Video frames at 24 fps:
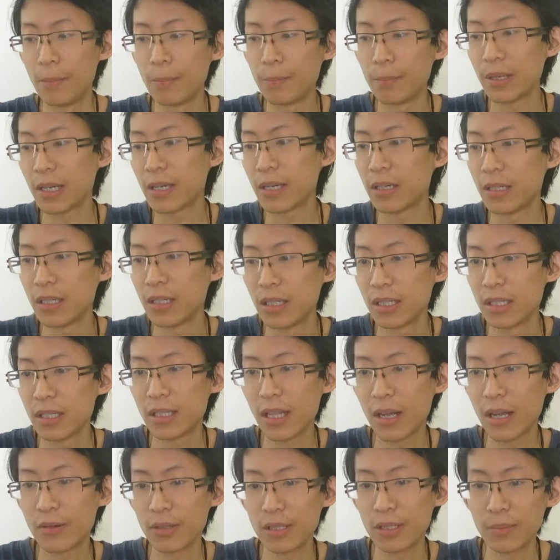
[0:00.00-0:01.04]

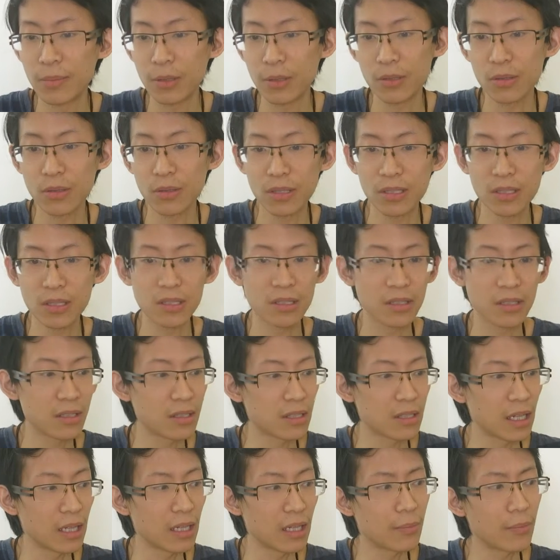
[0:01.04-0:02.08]
because they were supposed to
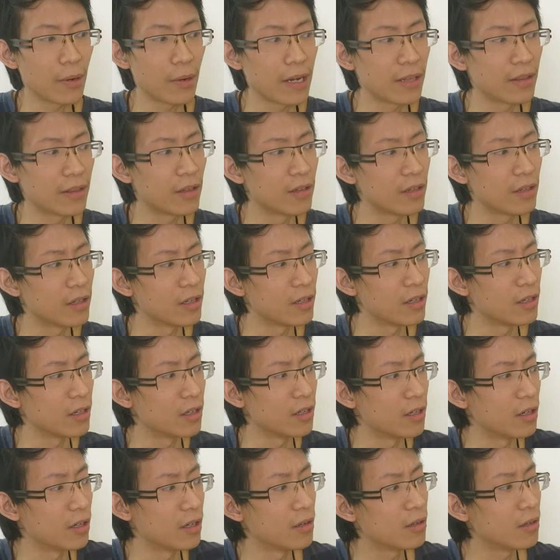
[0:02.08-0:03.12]
celebrate
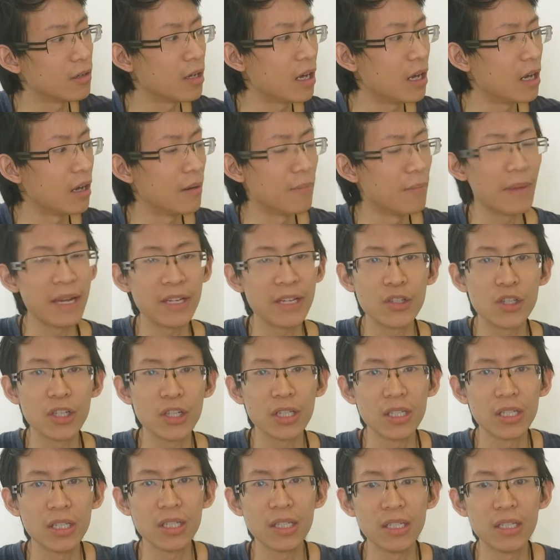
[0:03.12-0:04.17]
the
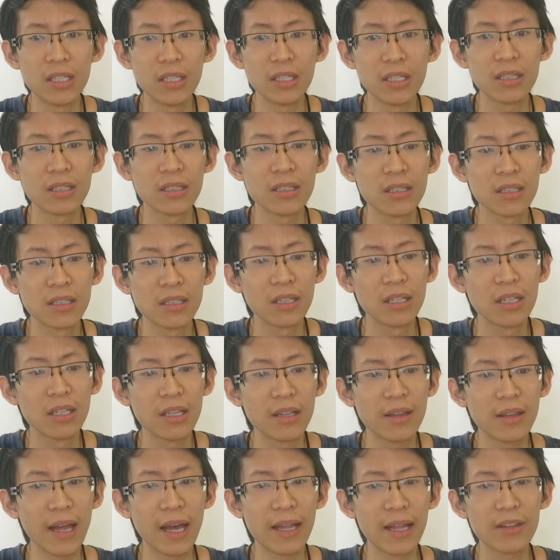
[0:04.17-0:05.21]
manger
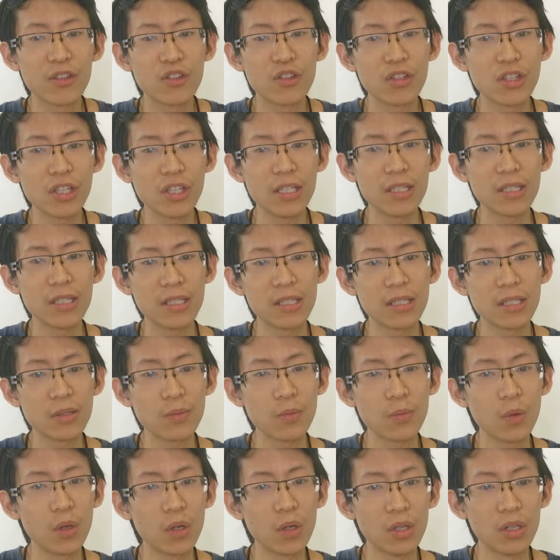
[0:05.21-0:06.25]
that Jesus
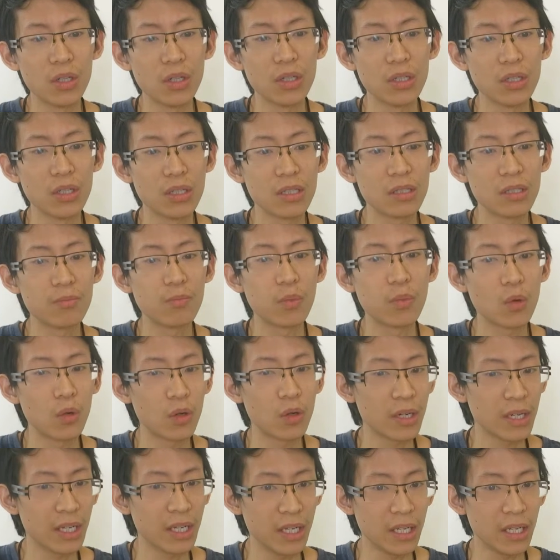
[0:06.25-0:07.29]
was
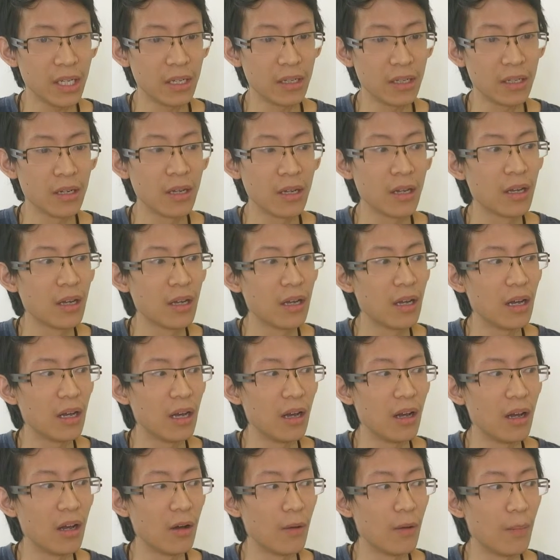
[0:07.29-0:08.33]
born in,
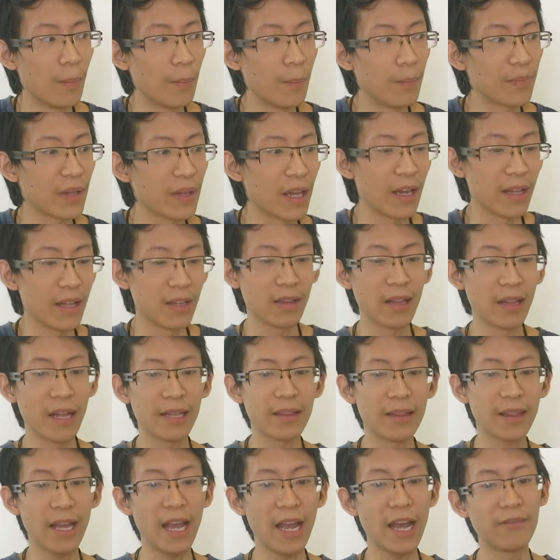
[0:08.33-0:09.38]
and
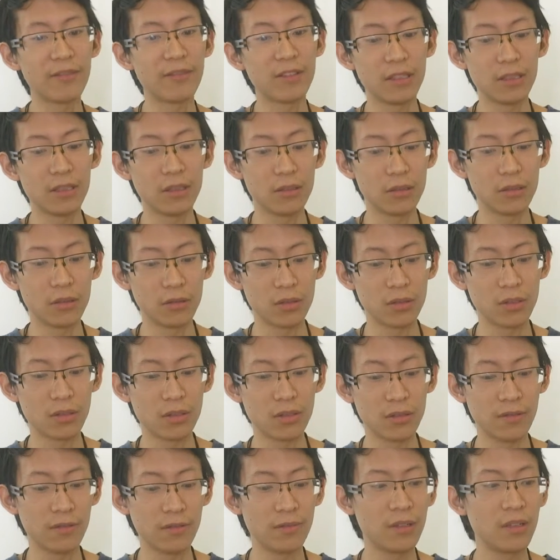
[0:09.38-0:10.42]
like they have the little
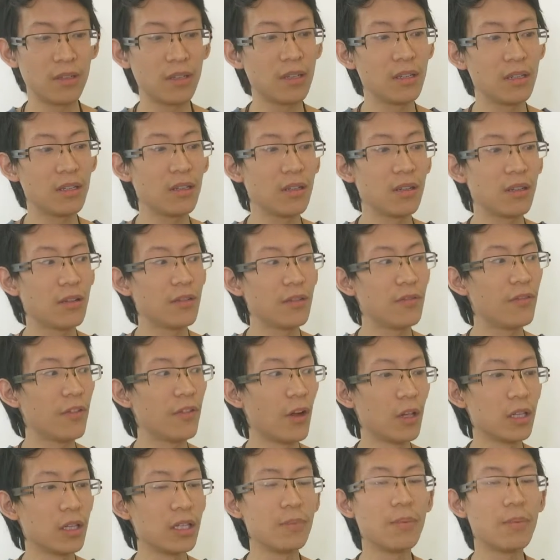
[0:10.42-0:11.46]
sort of
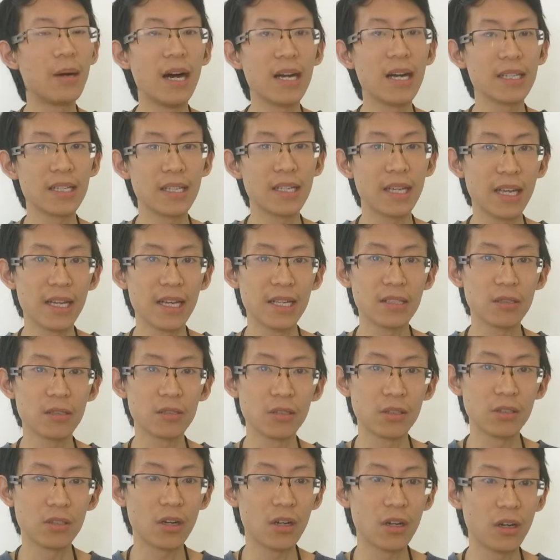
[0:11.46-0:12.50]
felly parts, I guess,
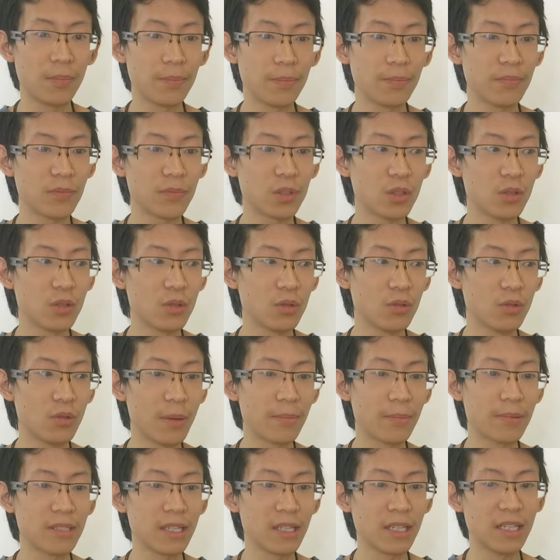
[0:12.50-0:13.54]
on the top to
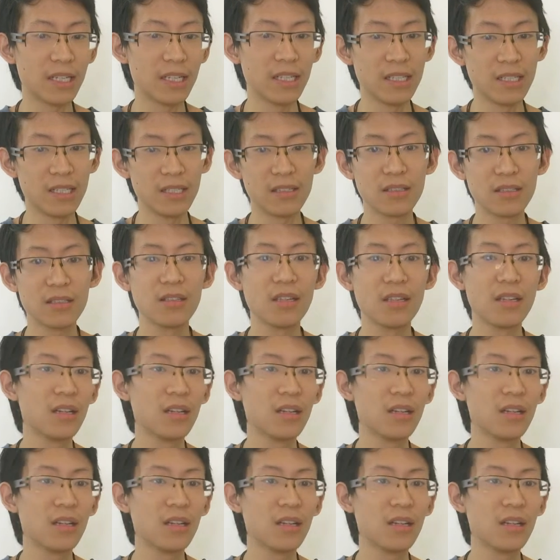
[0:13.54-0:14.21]
represent his